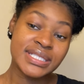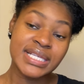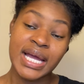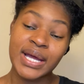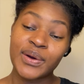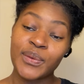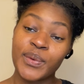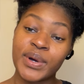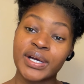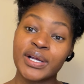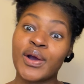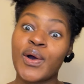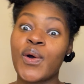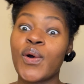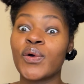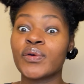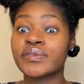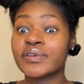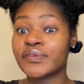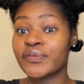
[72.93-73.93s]
I don't want to go
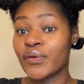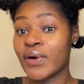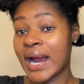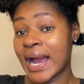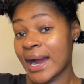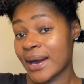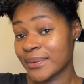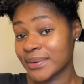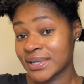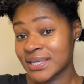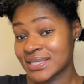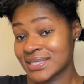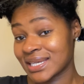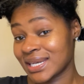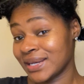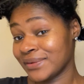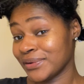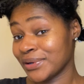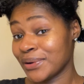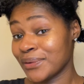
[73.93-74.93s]
over 4 hours. I
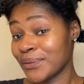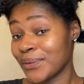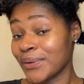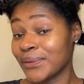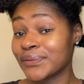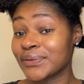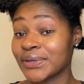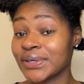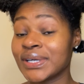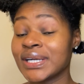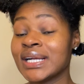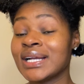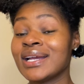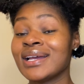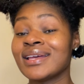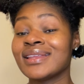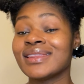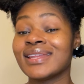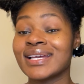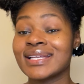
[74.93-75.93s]
never go over
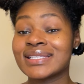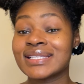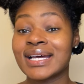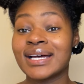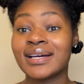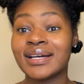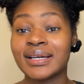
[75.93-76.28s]
that